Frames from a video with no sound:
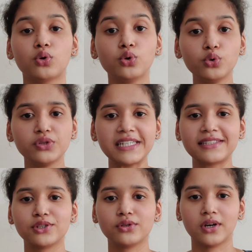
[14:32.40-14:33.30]

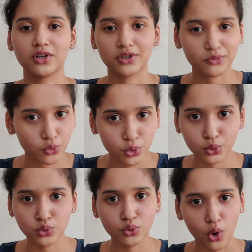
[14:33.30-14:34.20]

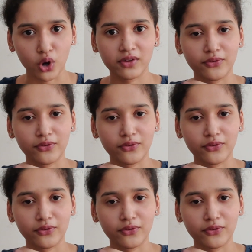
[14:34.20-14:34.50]
who all